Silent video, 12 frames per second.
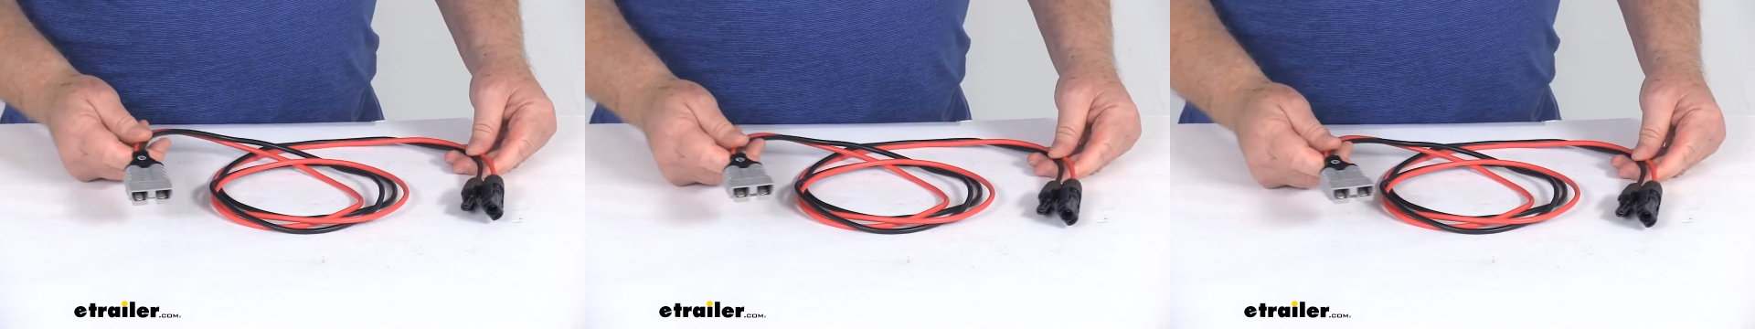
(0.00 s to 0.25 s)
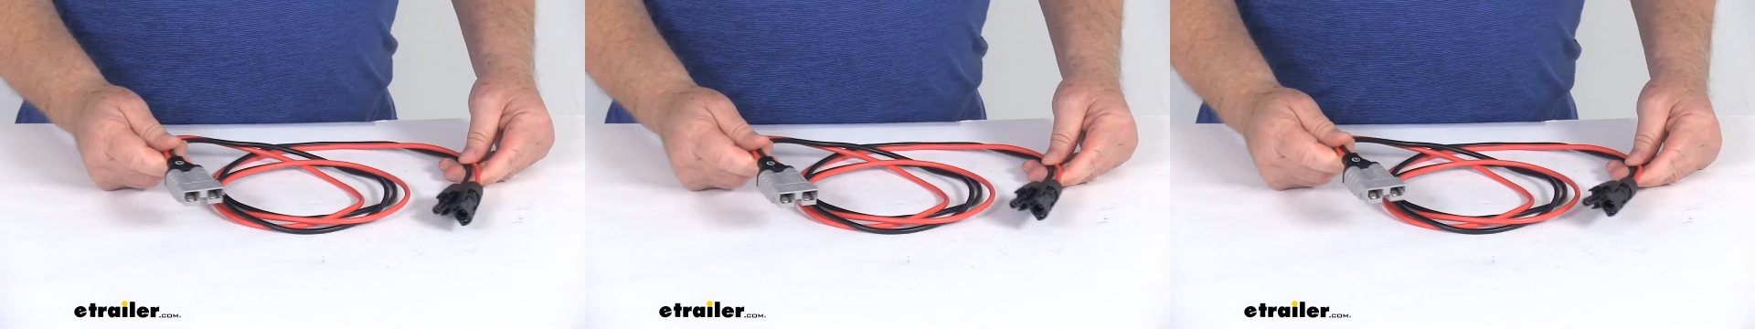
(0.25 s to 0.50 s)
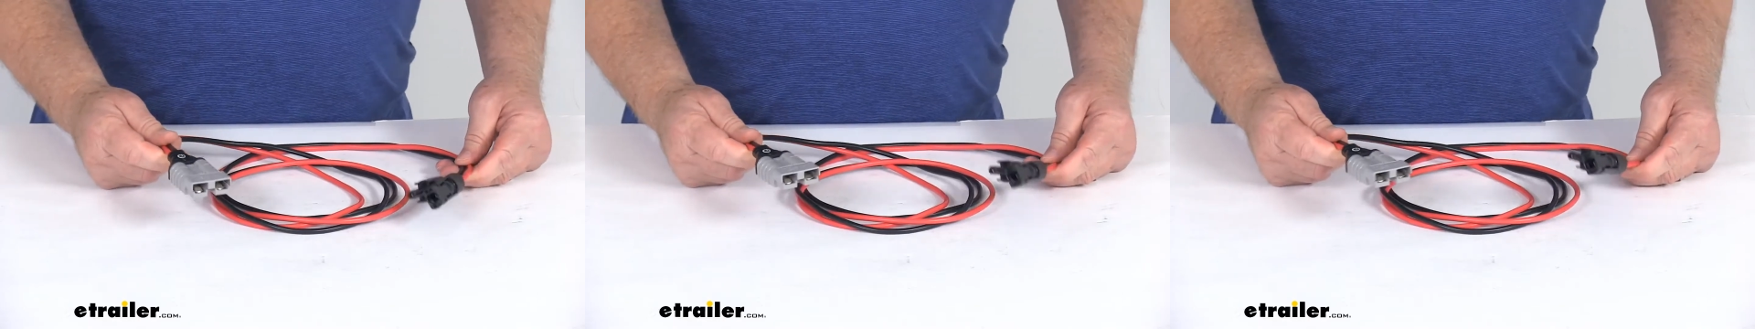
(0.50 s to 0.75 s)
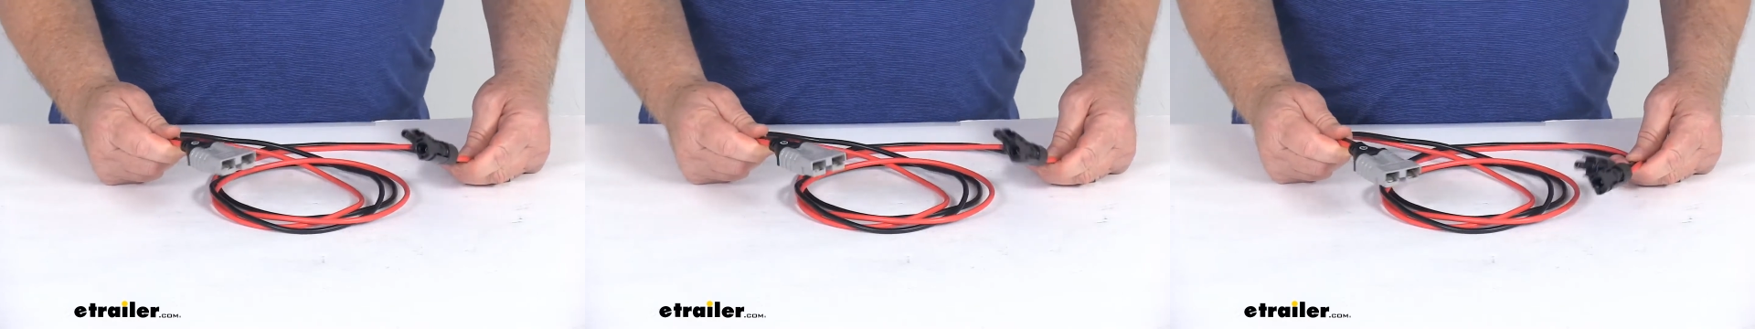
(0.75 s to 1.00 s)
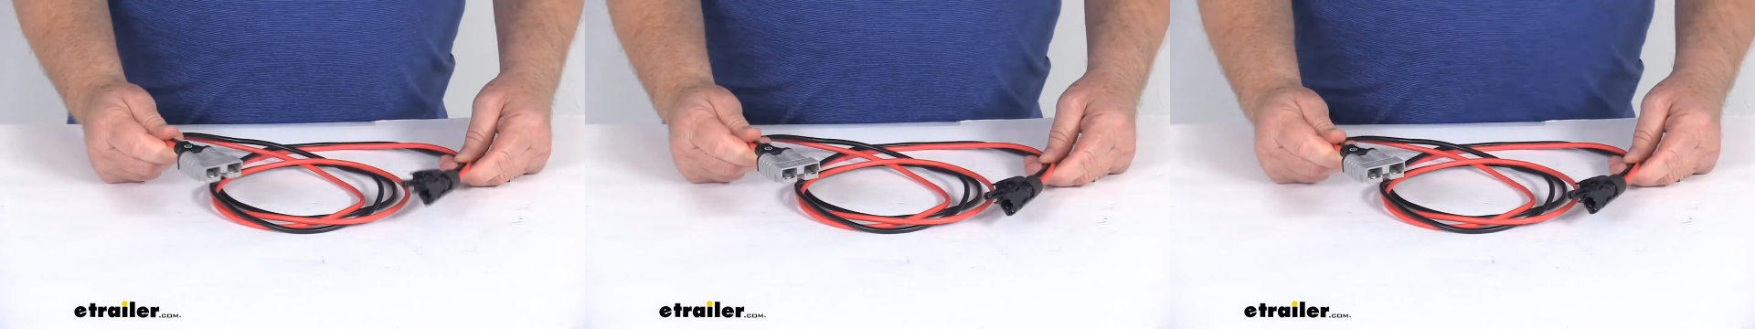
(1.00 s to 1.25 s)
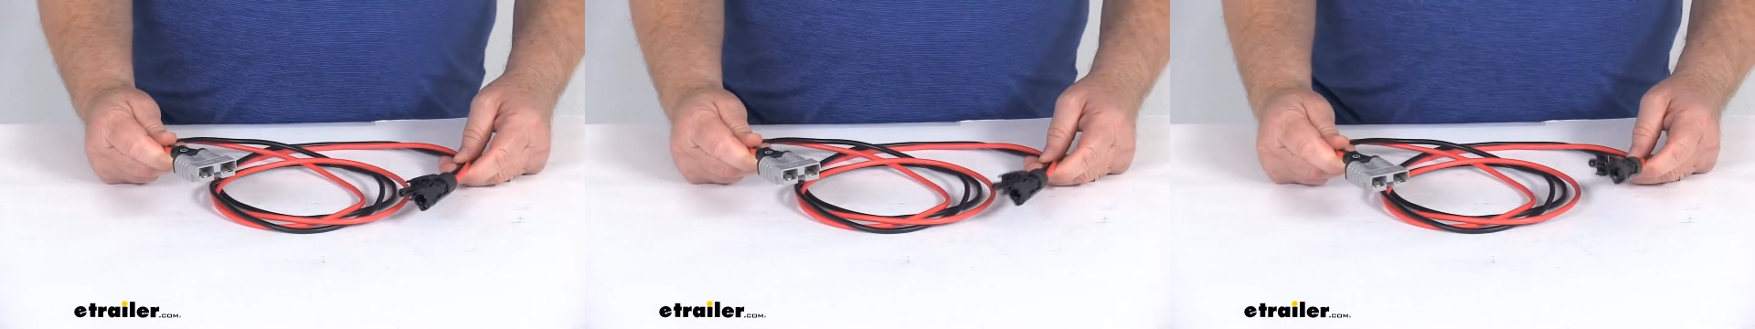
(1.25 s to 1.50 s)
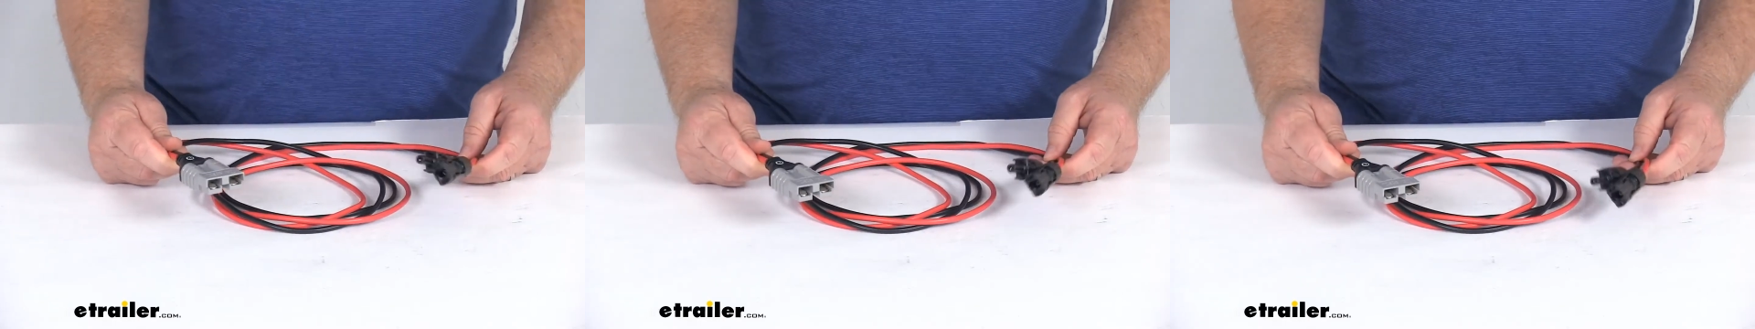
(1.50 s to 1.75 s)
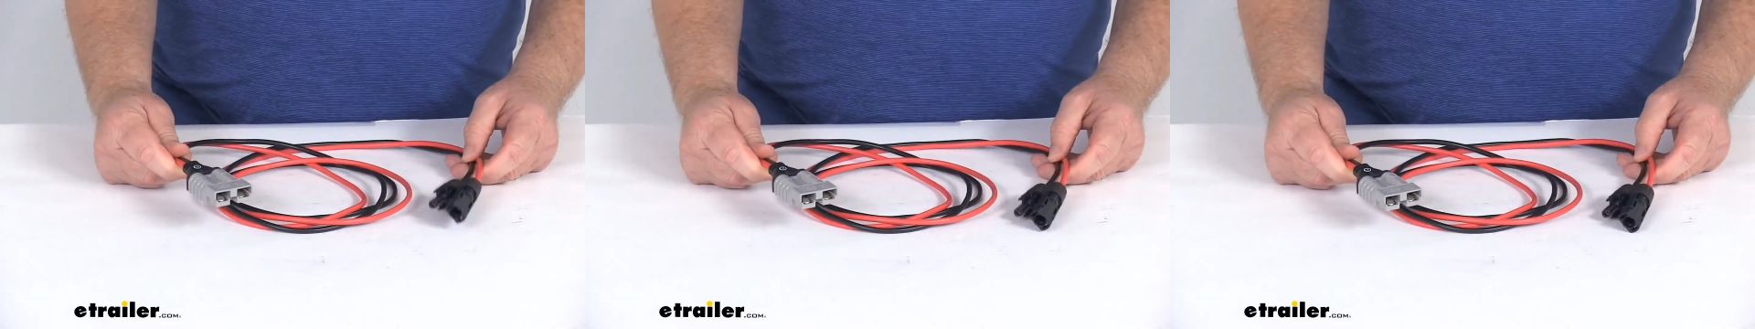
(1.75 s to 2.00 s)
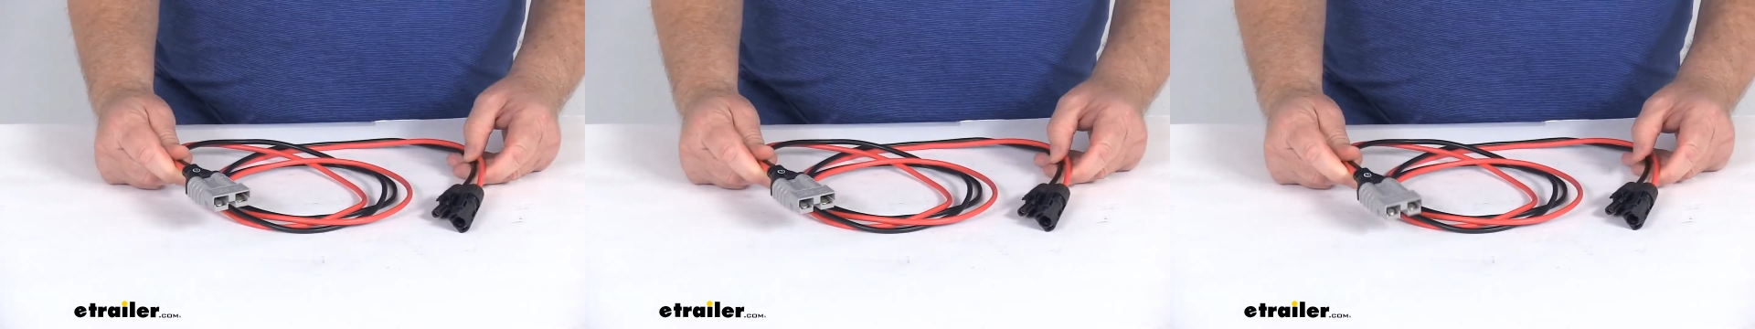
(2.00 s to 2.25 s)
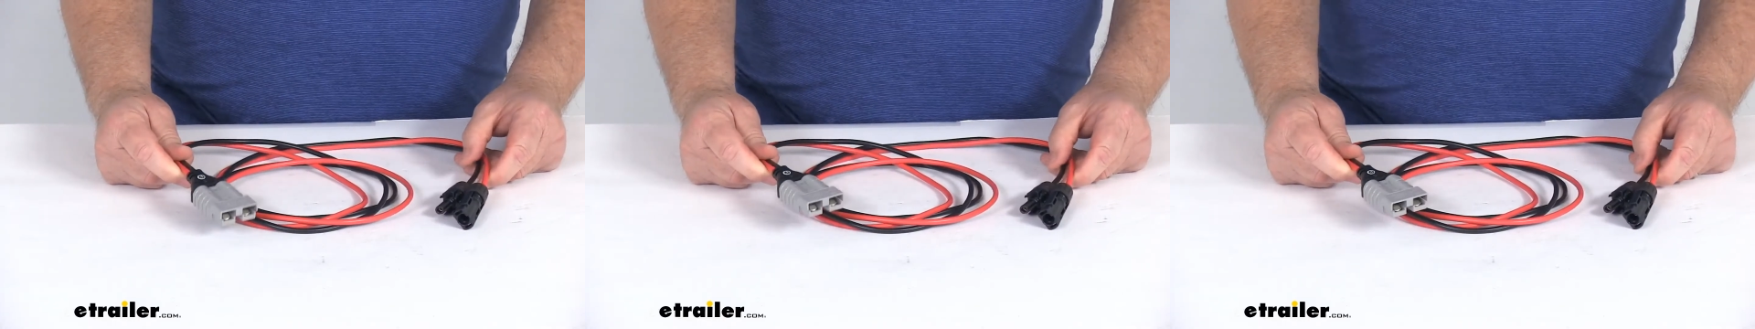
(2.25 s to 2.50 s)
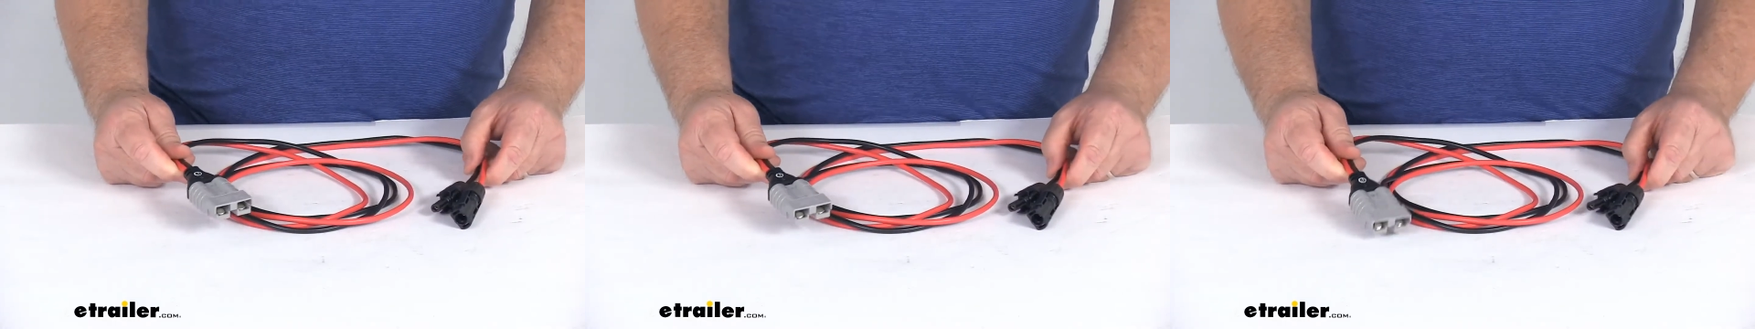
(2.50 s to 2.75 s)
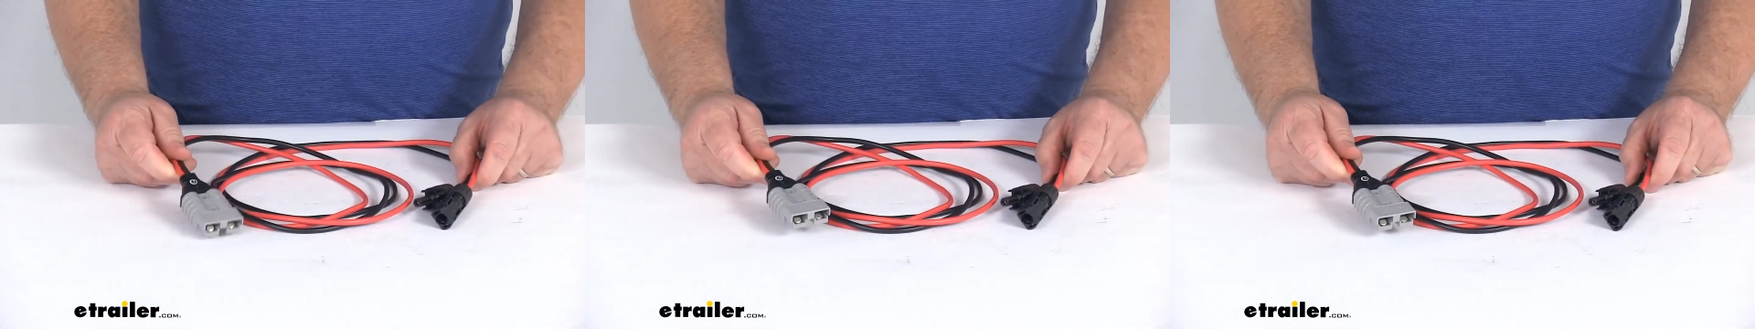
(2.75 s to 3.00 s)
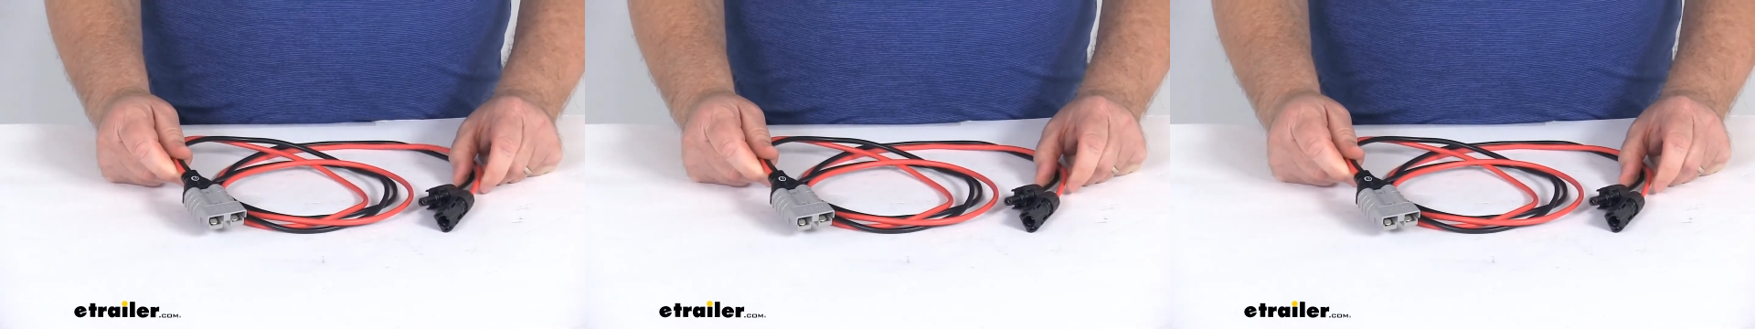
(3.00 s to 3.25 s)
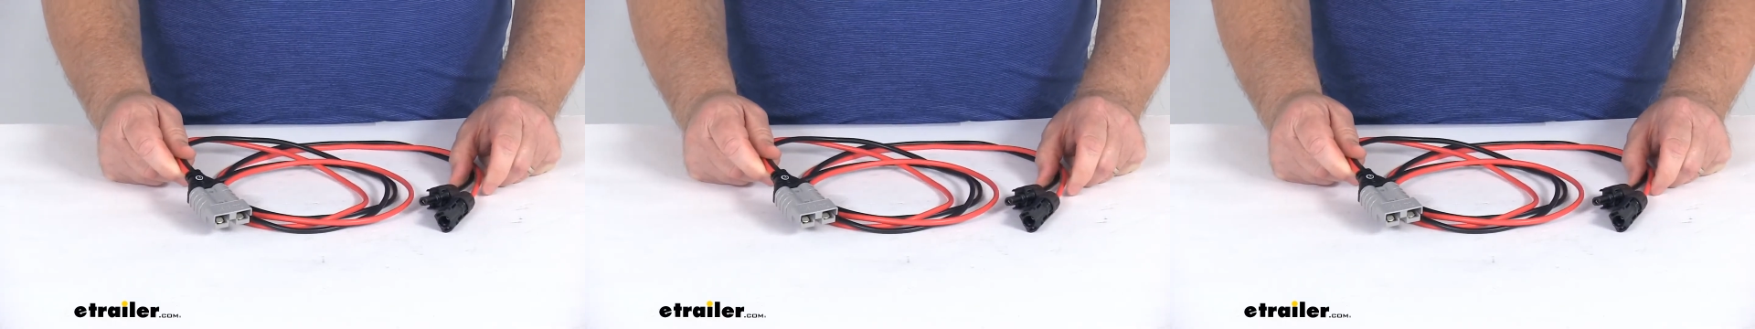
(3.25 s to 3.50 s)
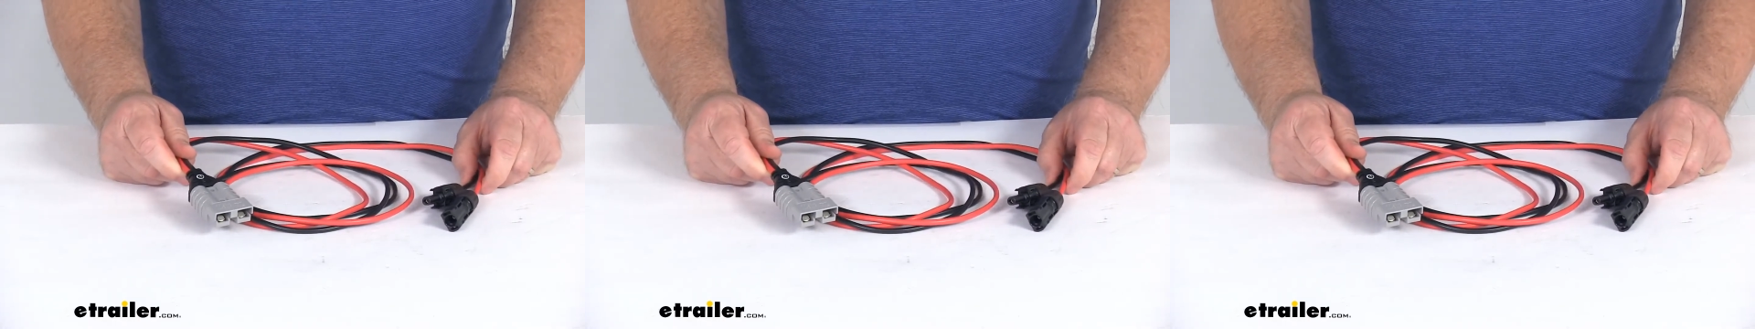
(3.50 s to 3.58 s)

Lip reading: [unreadable: no face in view]